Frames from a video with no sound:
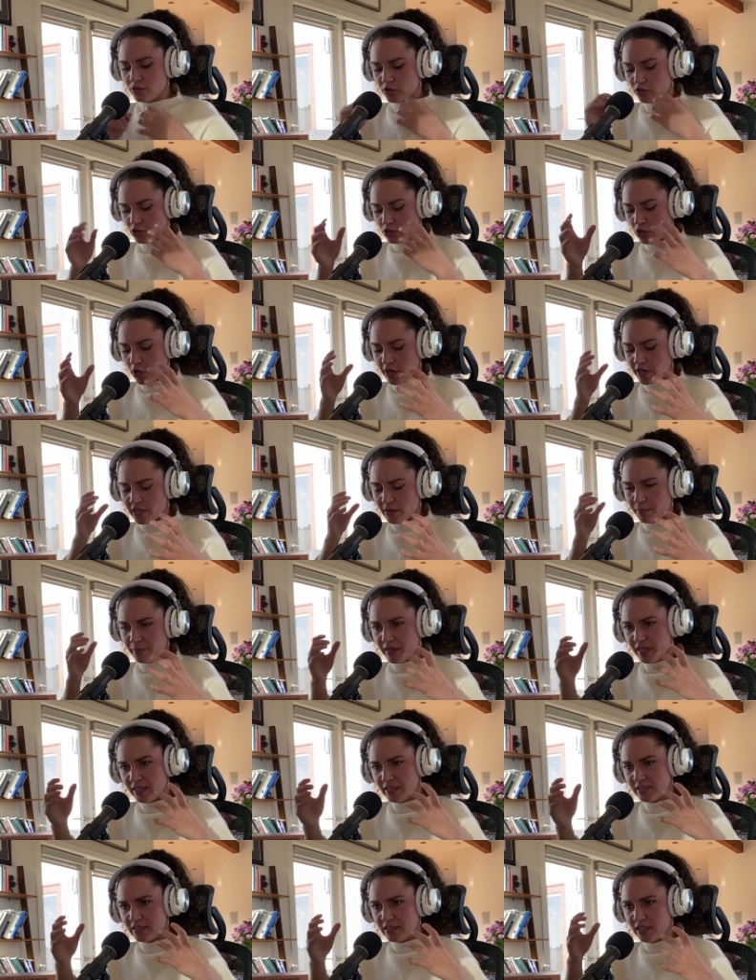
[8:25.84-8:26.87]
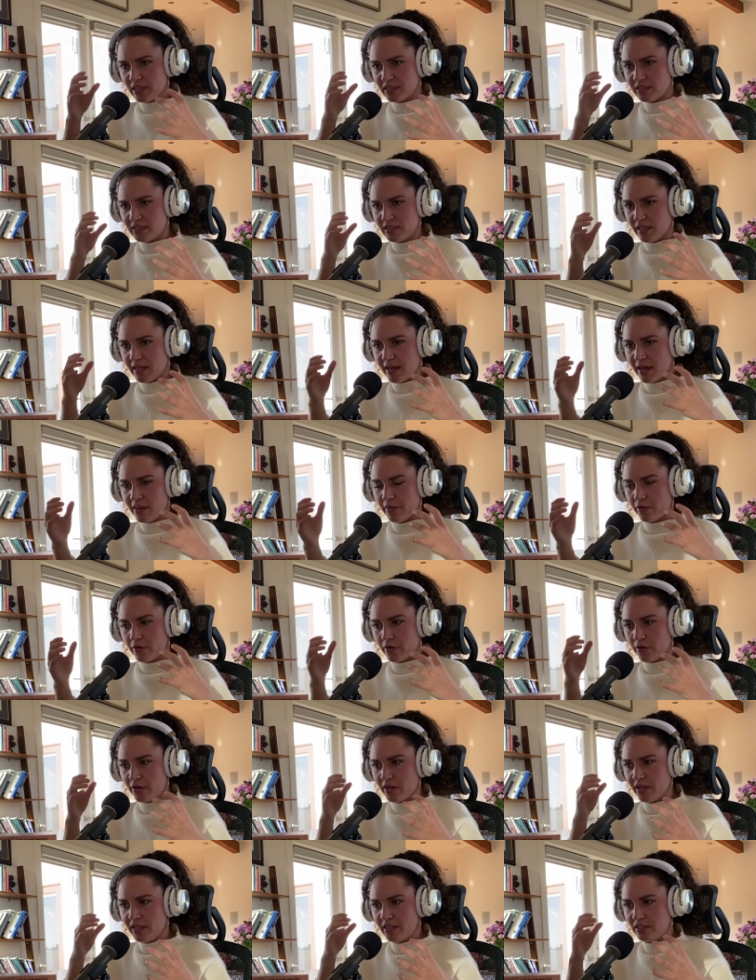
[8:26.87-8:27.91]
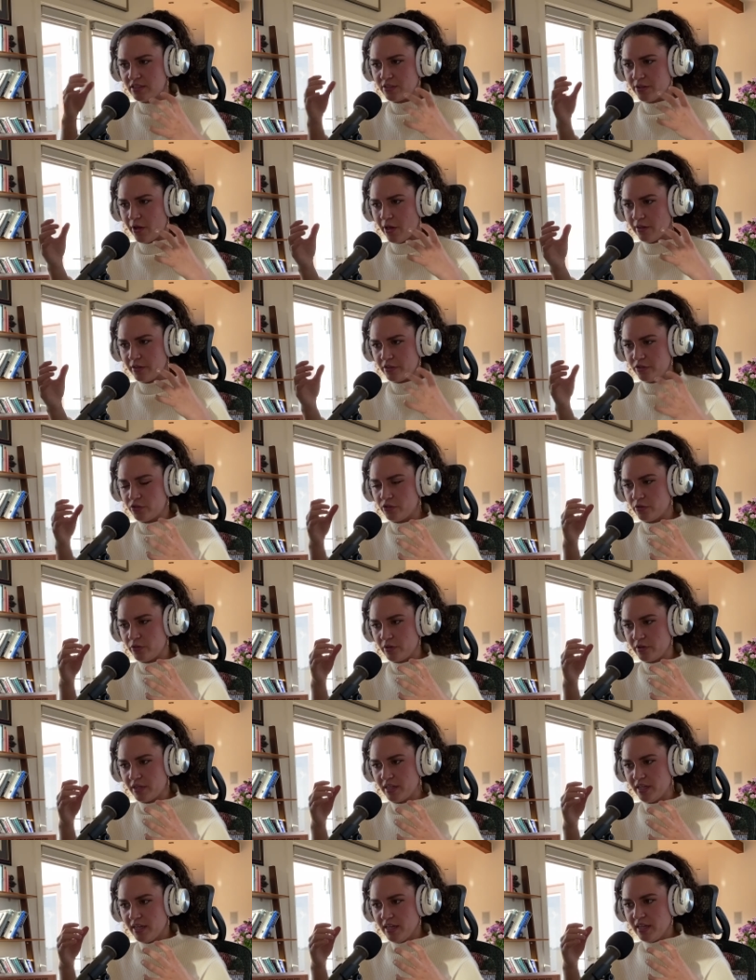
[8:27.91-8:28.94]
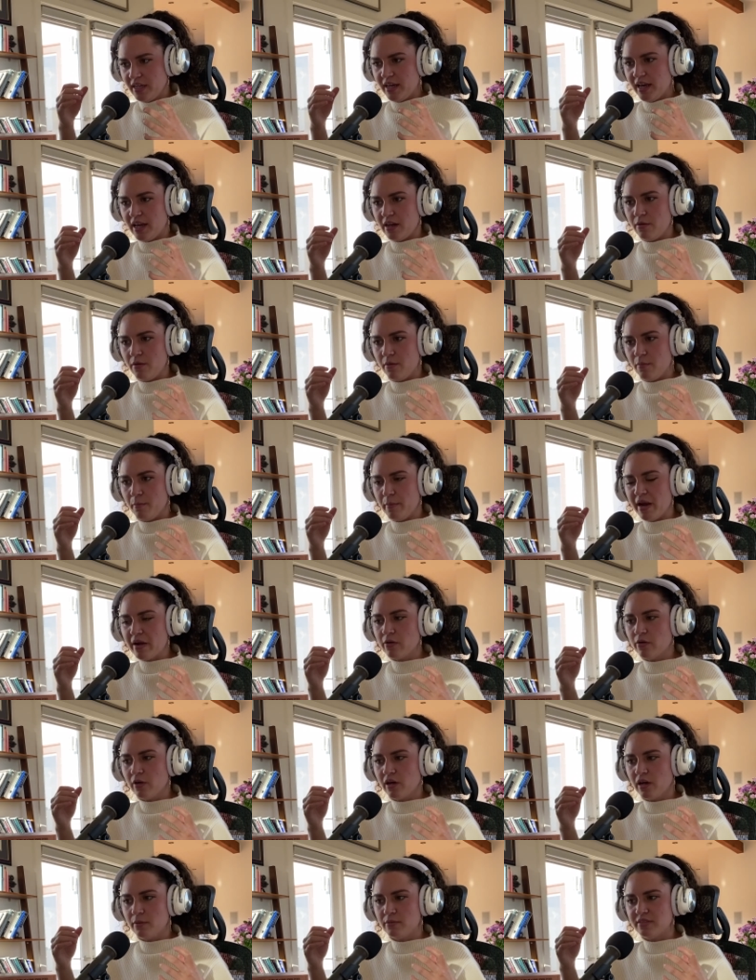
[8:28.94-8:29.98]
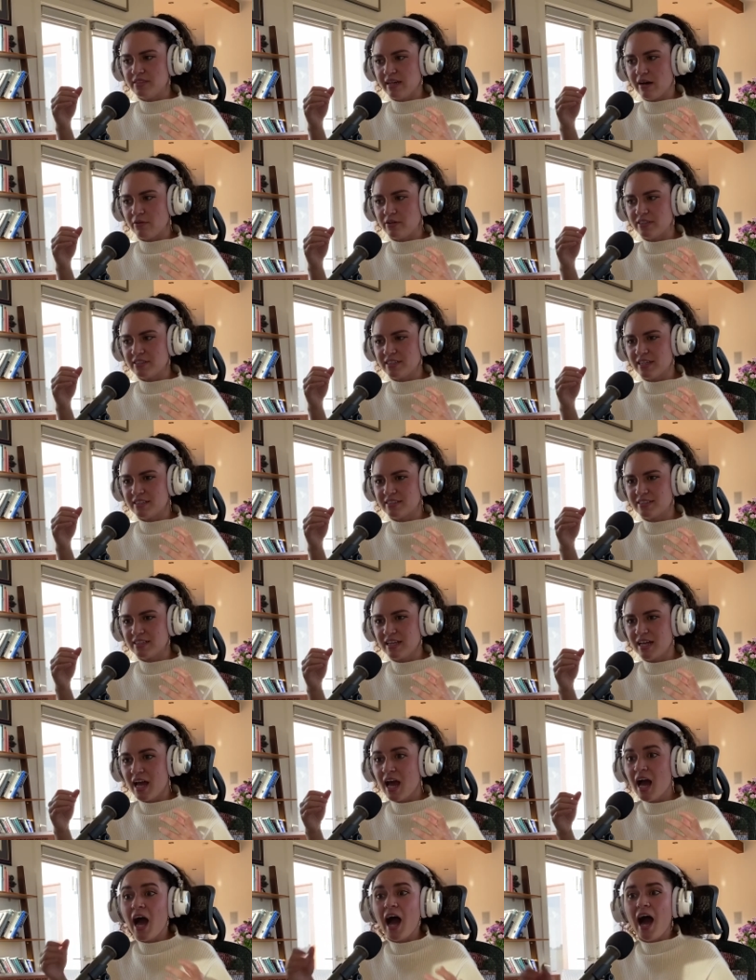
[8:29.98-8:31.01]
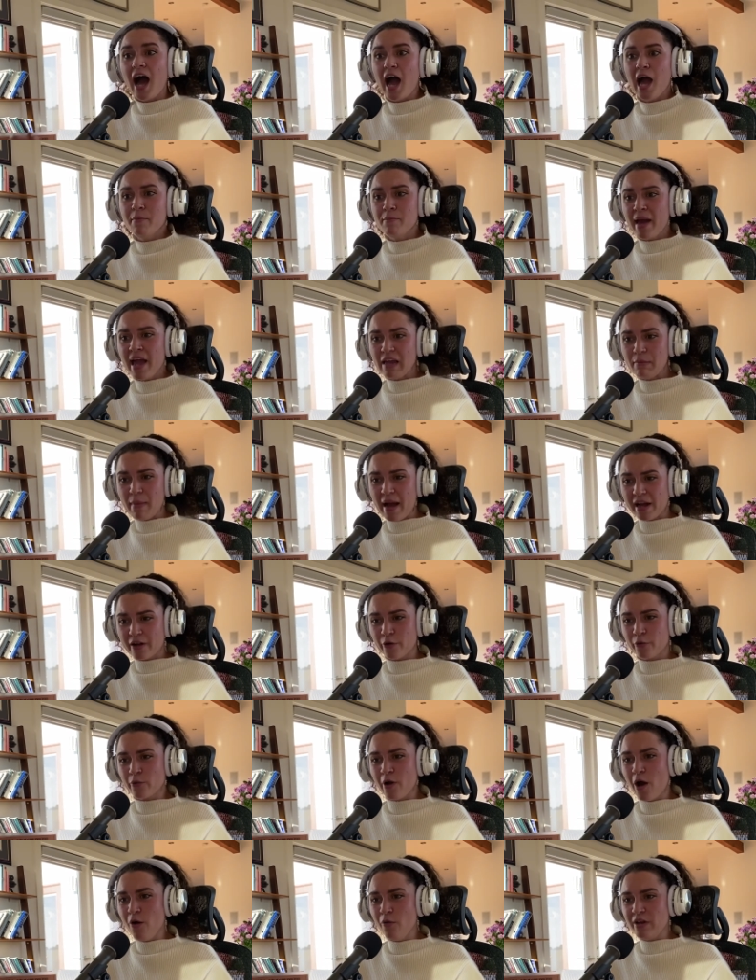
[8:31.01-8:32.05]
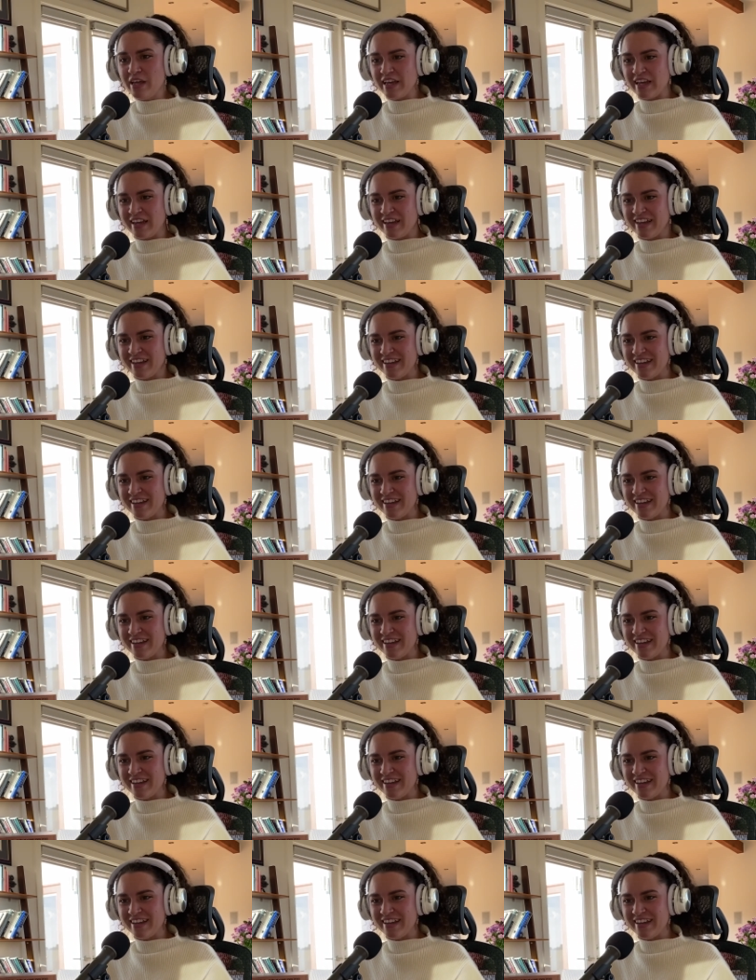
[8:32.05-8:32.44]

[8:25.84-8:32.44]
starting to piece things together in solitude, and Meryl comes down and says, I made macaroni.